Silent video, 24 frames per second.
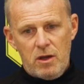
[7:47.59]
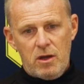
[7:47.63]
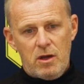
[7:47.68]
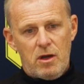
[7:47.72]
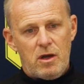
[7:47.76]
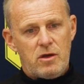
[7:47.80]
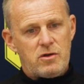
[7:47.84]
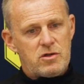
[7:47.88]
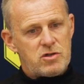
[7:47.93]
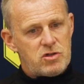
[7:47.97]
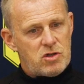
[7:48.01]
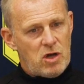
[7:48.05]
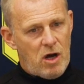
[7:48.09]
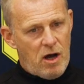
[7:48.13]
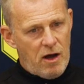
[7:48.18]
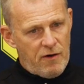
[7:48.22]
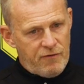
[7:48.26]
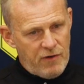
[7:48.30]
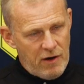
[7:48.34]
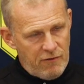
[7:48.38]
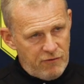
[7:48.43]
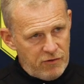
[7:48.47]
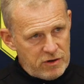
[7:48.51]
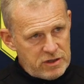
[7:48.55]
at the start
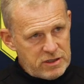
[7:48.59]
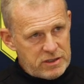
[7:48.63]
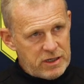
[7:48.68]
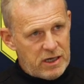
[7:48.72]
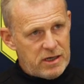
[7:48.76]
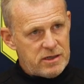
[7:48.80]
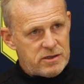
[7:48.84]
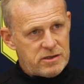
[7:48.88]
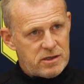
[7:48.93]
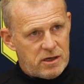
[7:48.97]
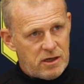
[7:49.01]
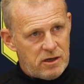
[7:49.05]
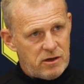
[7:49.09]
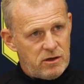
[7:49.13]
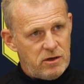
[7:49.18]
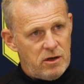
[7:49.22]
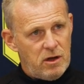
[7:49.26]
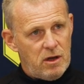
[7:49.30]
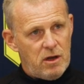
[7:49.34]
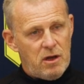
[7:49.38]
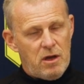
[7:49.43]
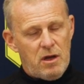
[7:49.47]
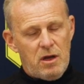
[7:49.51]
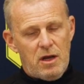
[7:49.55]
of every season
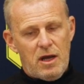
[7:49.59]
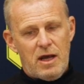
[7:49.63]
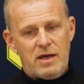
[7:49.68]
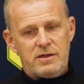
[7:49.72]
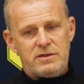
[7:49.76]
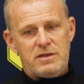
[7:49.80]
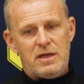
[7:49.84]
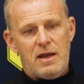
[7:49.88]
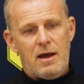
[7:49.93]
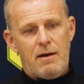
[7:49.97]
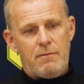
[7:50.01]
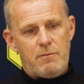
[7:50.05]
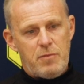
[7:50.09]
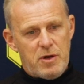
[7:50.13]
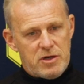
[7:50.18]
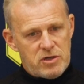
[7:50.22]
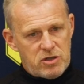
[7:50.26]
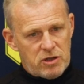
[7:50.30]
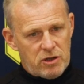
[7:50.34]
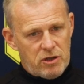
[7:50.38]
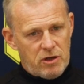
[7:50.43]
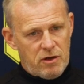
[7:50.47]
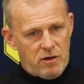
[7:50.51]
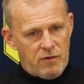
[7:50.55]
has the
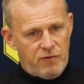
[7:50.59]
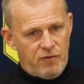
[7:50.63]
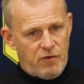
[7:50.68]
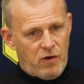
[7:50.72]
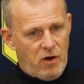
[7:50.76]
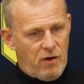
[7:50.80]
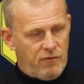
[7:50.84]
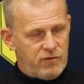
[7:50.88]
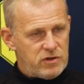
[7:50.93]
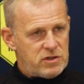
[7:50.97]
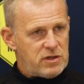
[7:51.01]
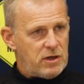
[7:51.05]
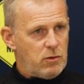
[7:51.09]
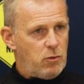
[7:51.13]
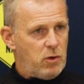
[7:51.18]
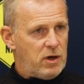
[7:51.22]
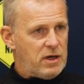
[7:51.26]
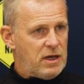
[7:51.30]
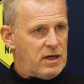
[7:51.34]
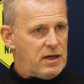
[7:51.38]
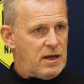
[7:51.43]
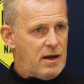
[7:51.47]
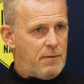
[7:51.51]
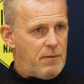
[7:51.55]
ambition of obviously
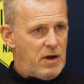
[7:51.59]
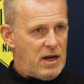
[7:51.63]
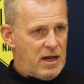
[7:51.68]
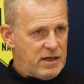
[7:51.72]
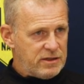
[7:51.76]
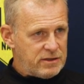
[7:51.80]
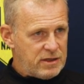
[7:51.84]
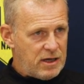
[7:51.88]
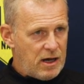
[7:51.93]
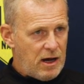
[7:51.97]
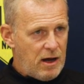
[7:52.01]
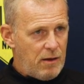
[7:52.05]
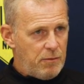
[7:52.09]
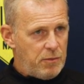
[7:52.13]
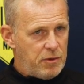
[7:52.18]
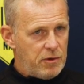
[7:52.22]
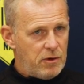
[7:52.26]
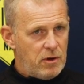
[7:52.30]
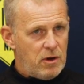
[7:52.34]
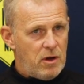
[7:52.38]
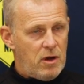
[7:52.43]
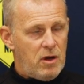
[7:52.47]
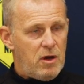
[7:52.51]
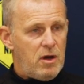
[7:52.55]
winning the MLS Cup,
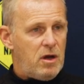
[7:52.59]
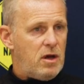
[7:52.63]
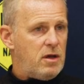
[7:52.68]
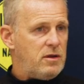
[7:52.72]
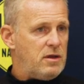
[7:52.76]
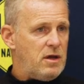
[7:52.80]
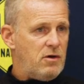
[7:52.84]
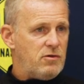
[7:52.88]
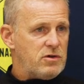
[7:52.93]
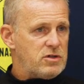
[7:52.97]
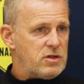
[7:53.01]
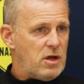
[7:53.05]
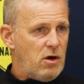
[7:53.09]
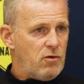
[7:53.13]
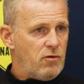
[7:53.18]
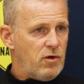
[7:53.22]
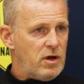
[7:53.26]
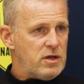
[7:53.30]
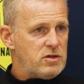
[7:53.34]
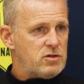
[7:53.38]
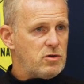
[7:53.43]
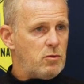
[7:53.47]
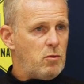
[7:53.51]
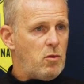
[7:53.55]
and there is no
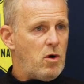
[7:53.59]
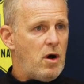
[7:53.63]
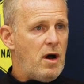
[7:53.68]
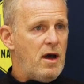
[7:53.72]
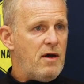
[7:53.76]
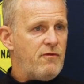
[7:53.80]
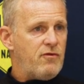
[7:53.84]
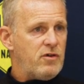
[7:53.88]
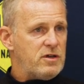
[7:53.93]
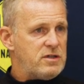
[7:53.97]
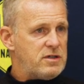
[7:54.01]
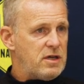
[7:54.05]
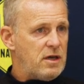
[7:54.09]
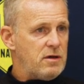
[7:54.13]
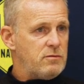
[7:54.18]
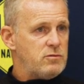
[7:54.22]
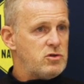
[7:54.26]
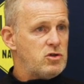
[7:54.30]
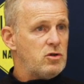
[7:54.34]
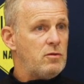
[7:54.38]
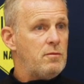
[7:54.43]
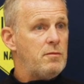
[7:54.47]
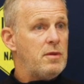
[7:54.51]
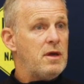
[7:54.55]
reason why every team
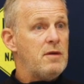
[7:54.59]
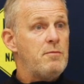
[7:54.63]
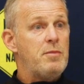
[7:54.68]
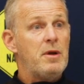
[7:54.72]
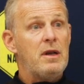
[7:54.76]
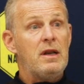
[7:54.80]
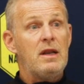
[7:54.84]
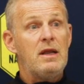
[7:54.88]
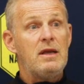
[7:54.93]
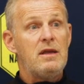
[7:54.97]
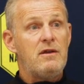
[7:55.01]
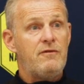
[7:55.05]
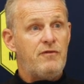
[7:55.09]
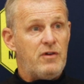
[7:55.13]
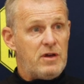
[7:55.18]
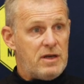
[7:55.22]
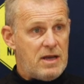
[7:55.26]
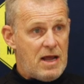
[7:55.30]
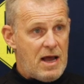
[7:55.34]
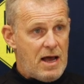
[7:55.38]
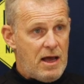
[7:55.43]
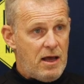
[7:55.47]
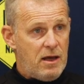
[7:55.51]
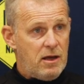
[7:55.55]
shouldn't be believing
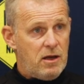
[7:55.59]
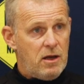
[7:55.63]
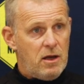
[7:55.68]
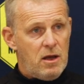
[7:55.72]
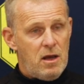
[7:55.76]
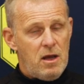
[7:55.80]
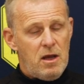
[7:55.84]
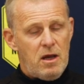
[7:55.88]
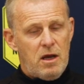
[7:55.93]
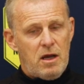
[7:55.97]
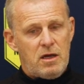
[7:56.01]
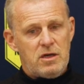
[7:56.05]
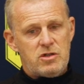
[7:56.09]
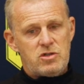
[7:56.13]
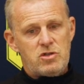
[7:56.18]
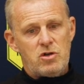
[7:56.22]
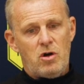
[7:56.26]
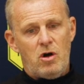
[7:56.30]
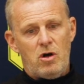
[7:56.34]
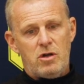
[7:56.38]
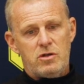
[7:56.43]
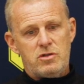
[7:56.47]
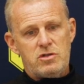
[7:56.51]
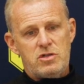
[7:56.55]
that. And it's
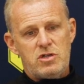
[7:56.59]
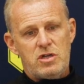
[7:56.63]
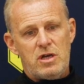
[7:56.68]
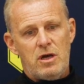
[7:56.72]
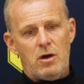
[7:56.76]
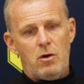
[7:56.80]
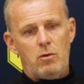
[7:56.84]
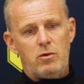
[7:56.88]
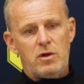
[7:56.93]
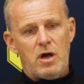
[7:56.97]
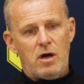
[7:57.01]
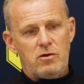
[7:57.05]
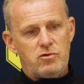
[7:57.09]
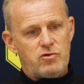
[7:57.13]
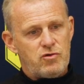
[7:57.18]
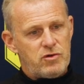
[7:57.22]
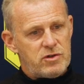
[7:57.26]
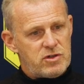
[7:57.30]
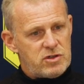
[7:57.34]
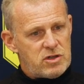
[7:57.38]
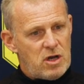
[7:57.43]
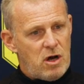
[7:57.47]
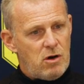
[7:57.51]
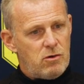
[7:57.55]
not until those
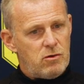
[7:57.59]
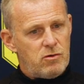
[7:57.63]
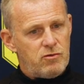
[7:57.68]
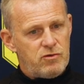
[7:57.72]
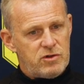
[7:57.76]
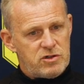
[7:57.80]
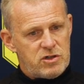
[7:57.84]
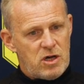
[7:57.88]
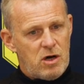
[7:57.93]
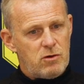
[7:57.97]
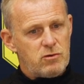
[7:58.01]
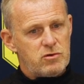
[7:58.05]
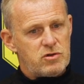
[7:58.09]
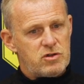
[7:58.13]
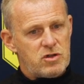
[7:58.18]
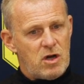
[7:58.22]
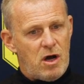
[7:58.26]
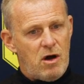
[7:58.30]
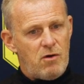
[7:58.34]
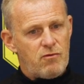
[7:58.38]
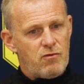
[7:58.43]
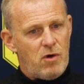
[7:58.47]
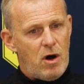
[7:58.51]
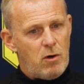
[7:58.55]
results
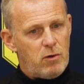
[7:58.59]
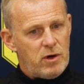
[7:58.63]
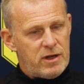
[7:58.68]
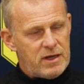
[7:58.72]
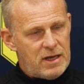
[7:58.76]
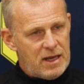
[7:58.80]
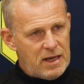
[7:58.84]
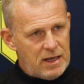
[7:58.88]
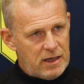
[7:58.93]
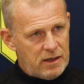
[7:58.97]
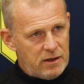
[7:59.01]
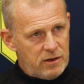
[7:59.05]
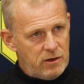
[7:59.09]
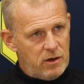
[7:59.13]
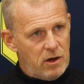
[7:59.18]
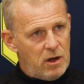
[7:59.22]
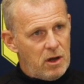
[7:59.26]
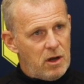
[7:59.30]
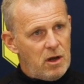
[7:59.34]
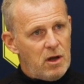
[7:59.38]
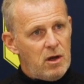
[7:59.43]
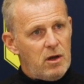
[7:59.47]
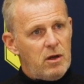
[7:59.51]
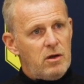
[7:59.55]
start rolling in
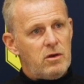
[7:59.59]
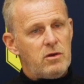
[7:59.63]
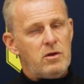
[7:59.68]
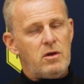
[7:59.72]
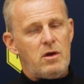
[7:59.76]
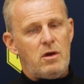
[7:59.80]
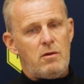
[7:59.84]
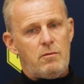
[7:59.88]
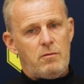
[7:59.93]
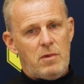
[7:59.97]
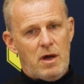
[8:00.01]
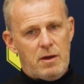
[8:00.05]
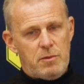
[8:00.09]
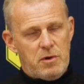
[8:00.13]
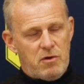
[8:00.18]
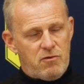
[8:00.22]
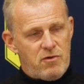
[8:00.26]
that maybe